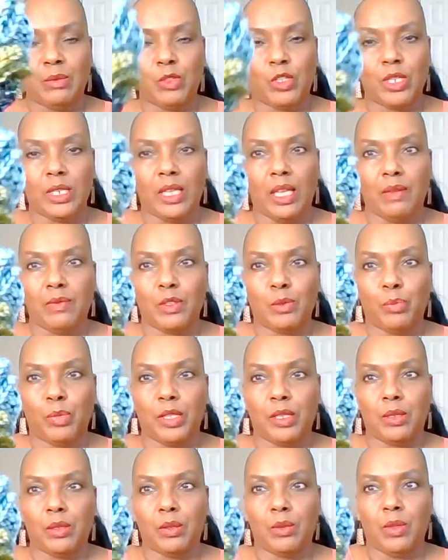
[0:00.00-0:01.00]
She loves
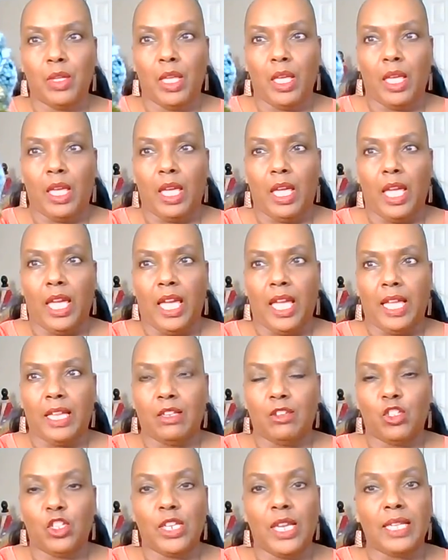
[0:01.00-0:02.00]
blue,
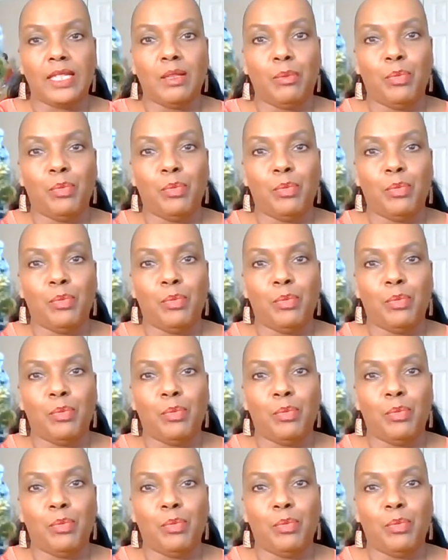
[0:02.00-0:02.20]
and she has